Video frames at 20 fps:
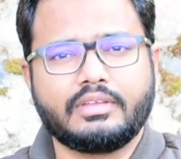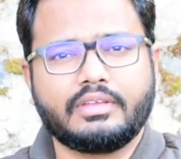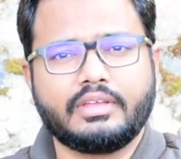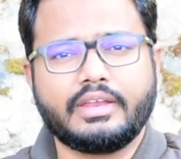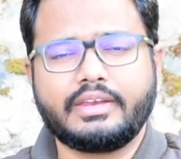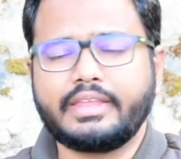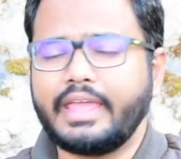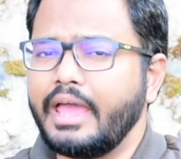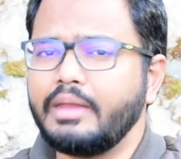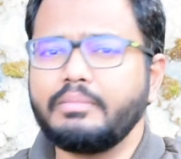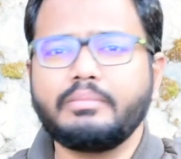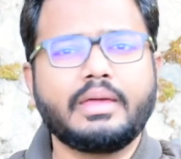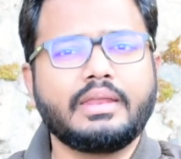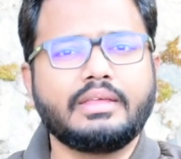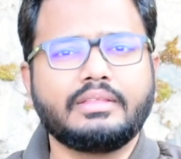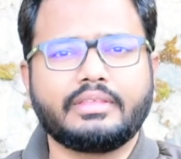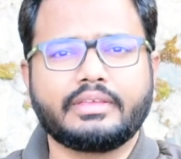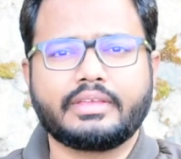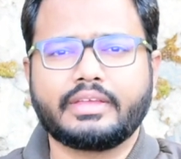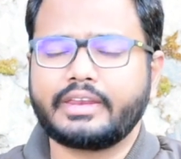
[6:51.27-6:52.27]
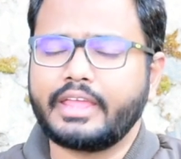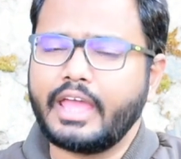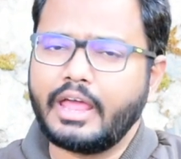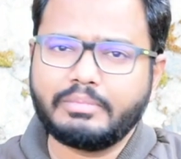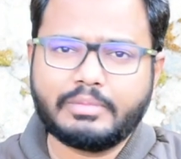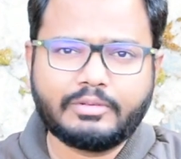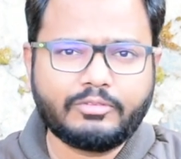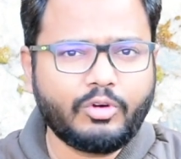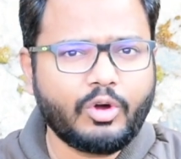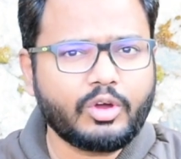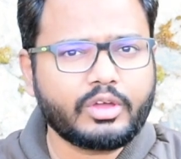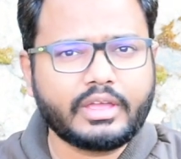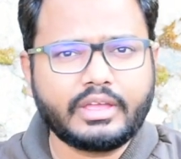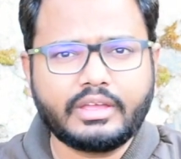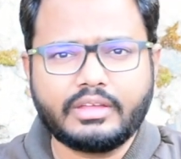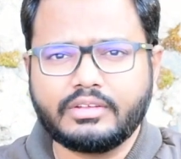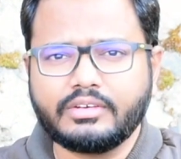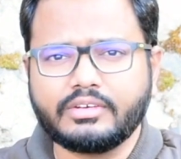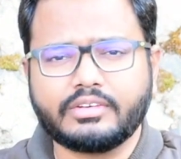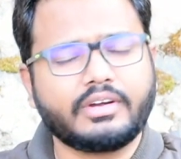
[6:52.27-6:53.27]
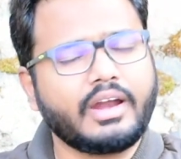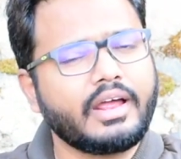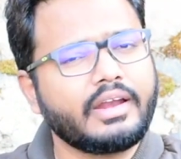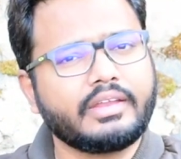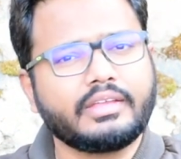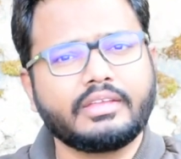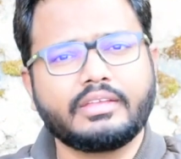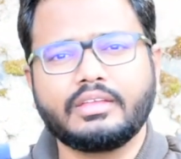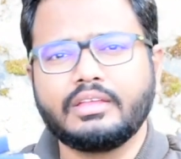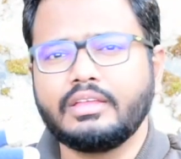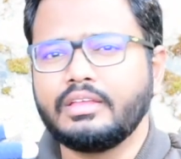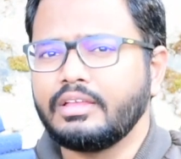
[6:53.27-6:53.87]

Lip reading: It can be anything. It can be walking, running,